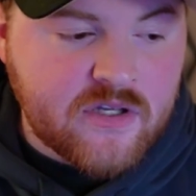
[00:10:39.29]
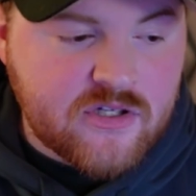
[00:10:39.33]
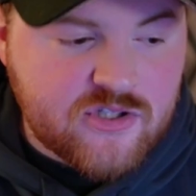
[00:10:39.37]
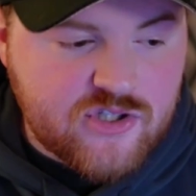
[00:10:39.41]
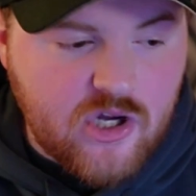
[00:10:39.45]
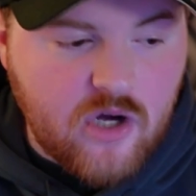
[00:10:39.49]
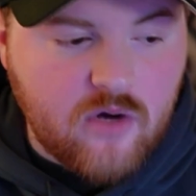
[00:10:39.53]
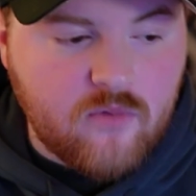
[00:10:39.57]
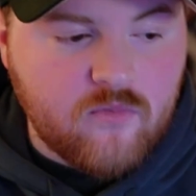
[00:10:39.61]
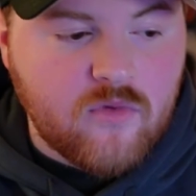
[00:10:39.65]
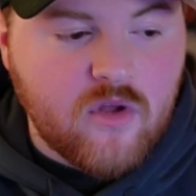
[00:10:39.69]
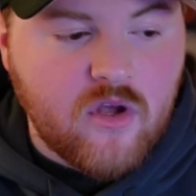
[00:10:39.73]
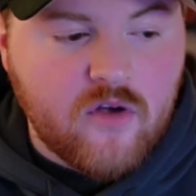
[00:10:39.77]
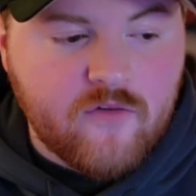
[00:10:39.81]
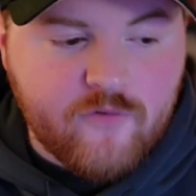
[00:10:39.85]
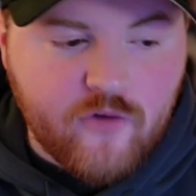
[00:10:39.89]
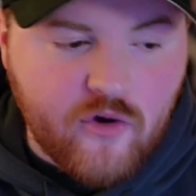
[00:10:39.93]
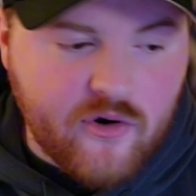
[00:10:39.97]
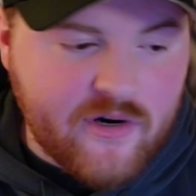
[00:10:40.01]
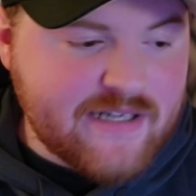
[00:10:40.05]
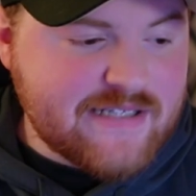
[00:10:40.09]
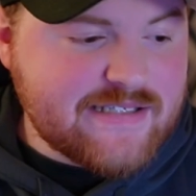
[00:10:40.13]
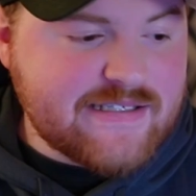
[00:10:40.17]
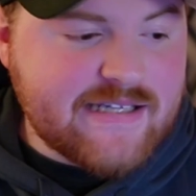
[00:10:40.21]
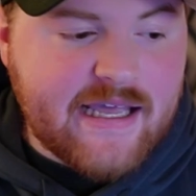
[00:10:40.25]
So
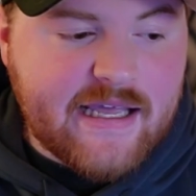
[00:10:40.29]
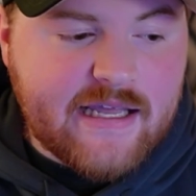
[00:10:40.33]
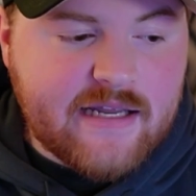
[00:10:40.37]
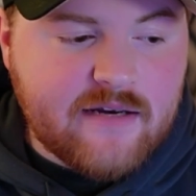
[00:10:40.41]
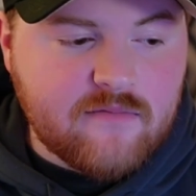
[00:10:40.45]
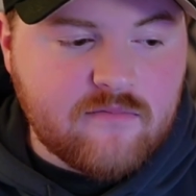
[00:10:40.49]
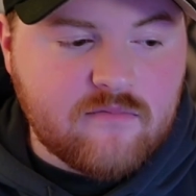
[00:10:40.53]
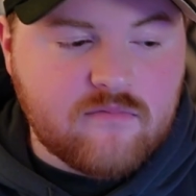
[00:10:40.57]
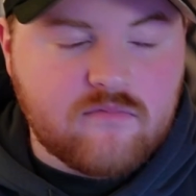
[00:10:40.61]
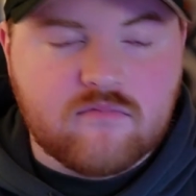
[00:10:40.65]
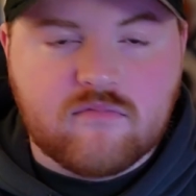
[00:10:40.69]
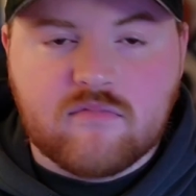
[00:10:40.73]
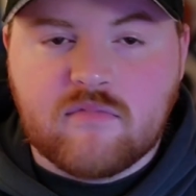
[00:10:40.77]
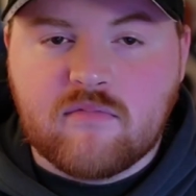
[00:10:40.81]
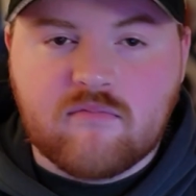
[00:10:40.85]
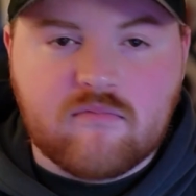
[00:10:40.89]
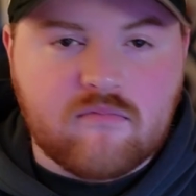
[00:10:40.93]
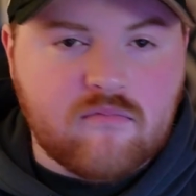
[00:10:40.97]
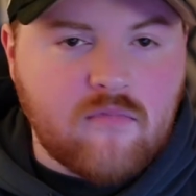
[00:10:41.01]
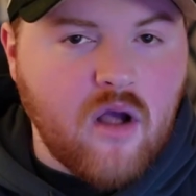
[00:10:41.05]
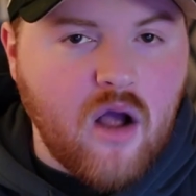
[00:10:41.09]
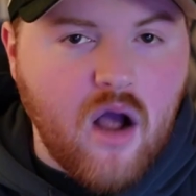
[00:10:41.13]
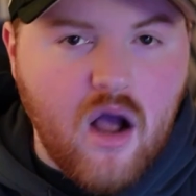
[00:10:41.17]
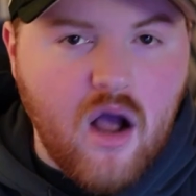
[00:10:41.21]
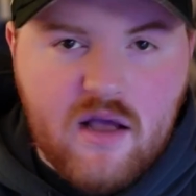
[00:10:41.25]
Florida State
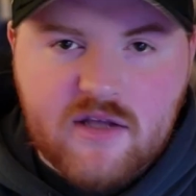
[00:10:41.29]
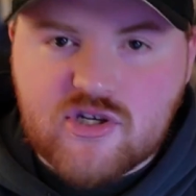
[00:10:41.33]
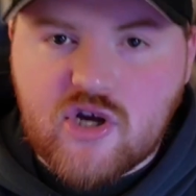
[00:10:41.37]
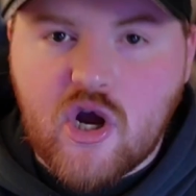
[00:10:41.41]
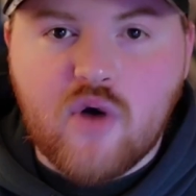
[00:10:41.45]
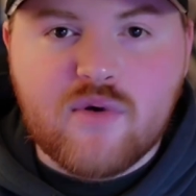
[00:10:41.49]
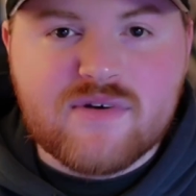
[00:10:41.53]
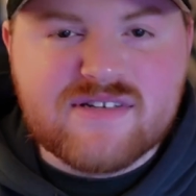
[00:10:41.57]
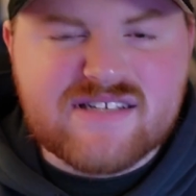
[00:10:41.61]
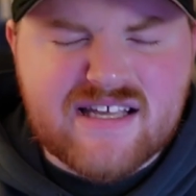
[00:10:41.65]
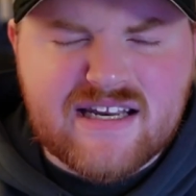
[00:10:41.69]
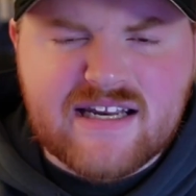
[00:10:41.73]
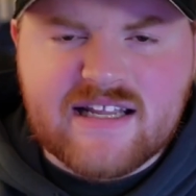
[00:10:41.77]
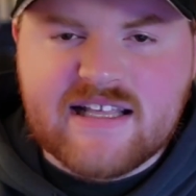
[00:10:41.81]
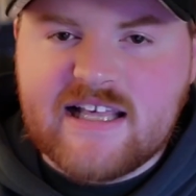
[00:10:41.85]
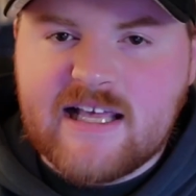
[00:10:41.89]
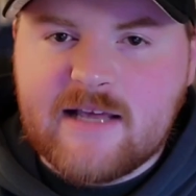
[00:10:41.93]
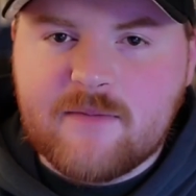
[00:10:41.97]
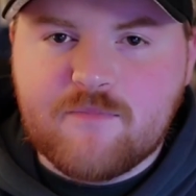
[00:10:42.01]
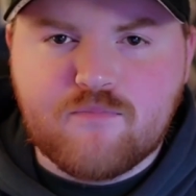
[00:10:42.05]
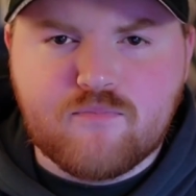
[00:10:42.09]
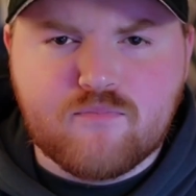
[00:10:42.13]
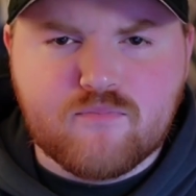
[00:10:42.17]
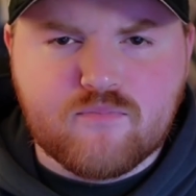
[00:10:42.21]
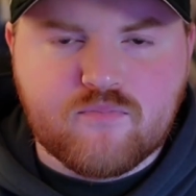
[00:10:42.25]
is always going to
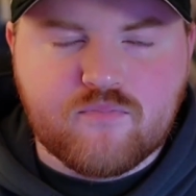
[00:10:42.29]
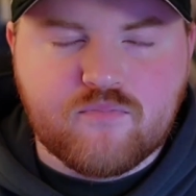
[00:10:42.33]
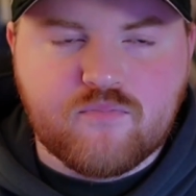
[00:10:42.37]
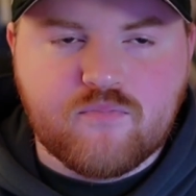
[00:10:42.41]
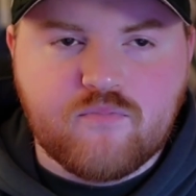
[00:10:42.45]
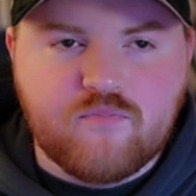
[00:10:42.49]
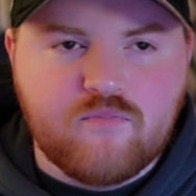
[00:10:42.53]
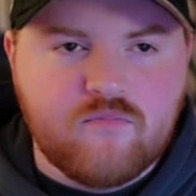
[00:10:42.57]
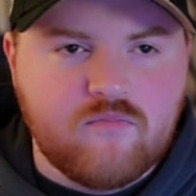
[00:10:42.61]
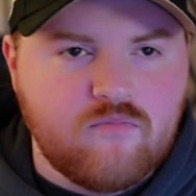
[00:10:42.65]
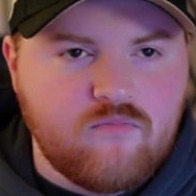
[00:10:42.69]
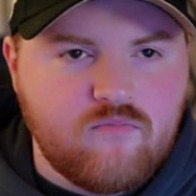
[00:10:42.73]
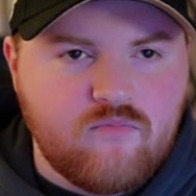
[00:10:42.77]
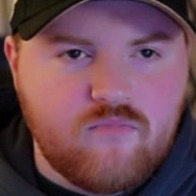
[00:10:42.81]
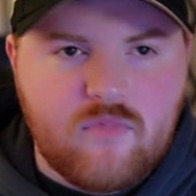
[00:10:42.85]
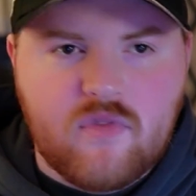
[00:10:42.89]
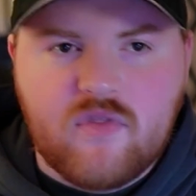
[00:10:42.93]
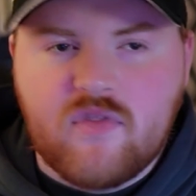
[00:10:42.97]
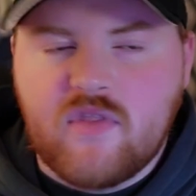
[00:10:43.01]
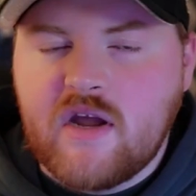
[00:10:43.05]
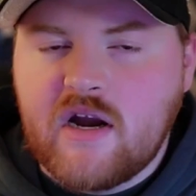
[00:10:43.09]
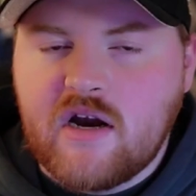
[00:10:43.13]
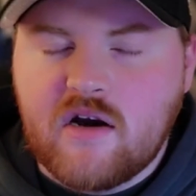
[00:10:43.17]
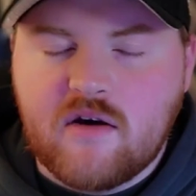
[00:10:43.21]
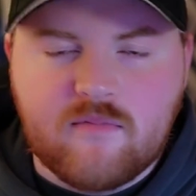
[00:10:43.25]
keep
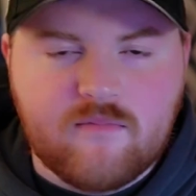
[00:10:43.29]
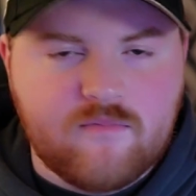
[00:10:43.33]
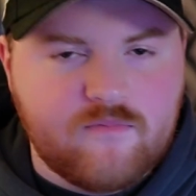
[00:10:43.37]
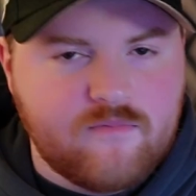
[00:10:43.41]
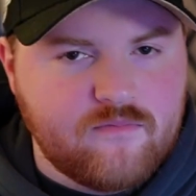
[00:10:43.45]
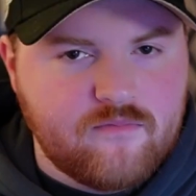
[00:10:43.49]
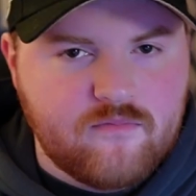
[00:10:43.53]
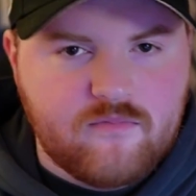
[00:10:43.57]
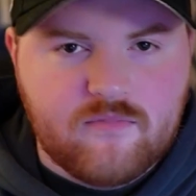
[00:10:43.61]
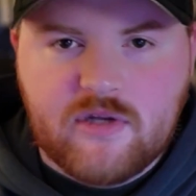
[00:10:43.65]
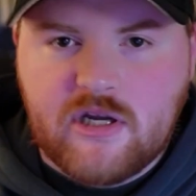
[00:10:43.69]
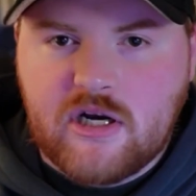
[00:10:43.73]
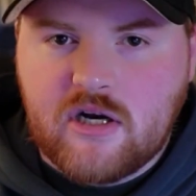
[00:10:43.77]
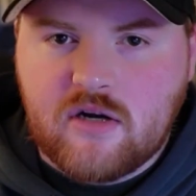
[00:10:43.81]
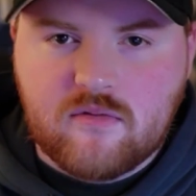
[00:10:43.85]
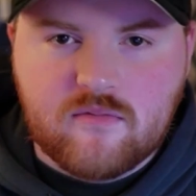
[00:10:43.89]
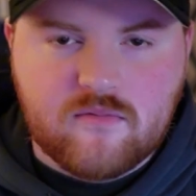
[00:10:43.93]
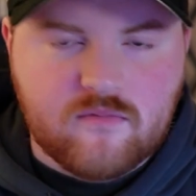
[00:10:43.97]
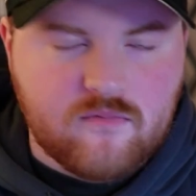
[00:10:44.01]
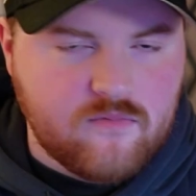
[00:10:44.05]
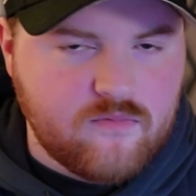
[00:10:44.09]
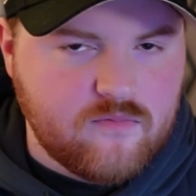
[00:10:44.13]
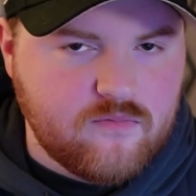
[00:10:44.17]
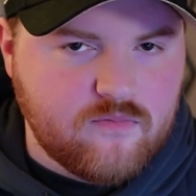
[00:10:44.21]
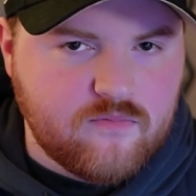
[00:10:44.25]
their,
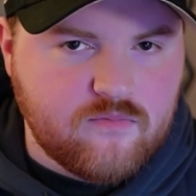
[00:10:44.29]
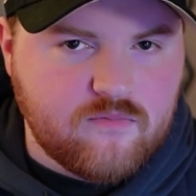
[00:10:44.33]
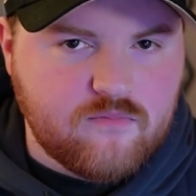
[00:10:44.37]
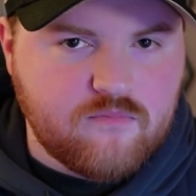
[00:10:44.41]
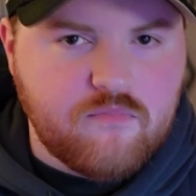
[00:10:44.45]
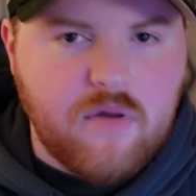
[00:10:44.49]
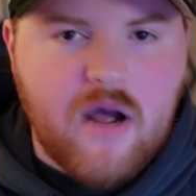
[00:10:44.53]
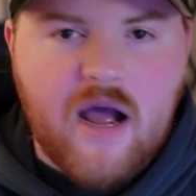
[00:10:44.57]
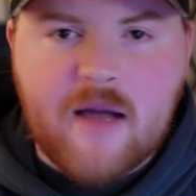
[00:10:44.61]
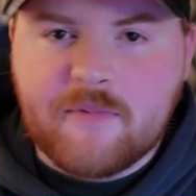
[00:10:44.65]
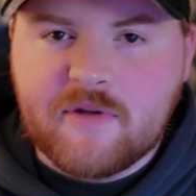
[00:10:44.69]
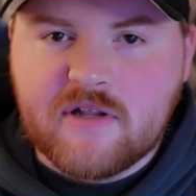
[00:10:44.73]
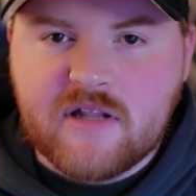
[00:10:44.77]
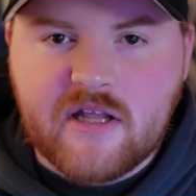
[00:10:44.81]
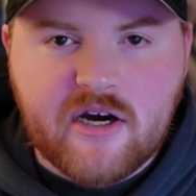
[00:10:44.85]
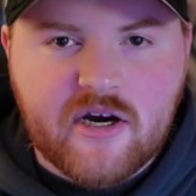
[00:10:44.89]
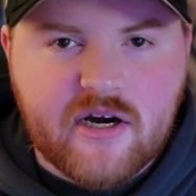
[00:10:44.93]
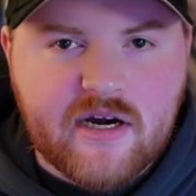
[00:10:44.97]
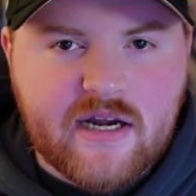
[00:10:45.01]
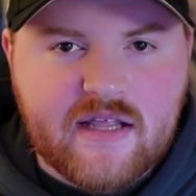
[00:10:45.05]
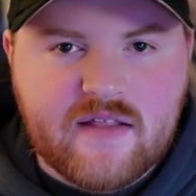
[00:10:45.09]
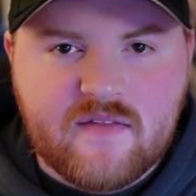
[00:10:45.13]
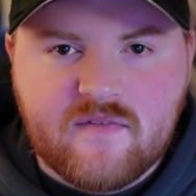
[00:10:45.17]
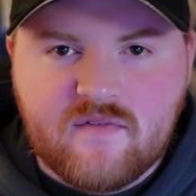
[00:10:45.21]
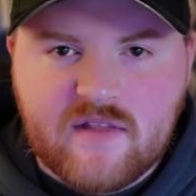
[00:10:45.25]

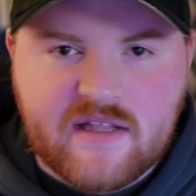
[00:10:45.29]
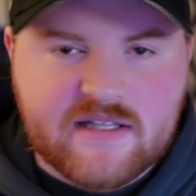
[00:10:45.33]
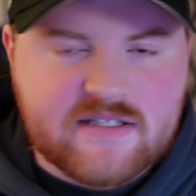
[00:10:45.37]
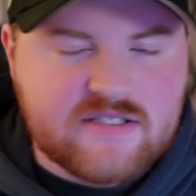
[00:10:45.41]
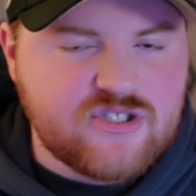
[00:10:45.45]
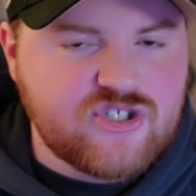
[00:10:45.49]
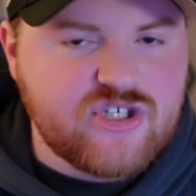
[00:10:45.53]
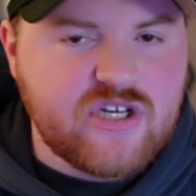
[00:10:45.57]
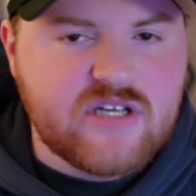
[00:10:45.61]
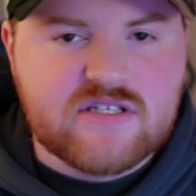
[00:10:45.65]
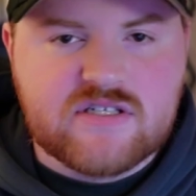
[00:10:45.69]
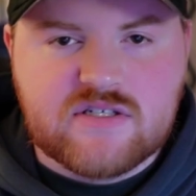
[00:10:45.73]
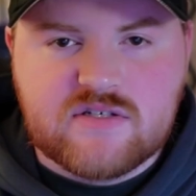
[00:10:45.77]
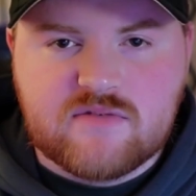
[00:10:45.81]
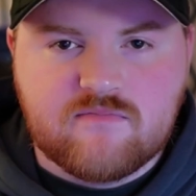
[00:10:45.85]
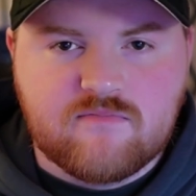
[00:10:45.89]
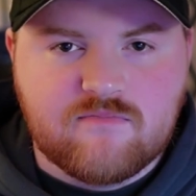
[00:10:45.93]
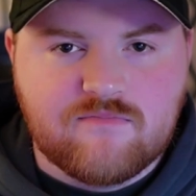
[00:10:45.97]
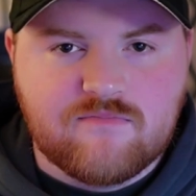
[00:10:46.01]
popularity. It's just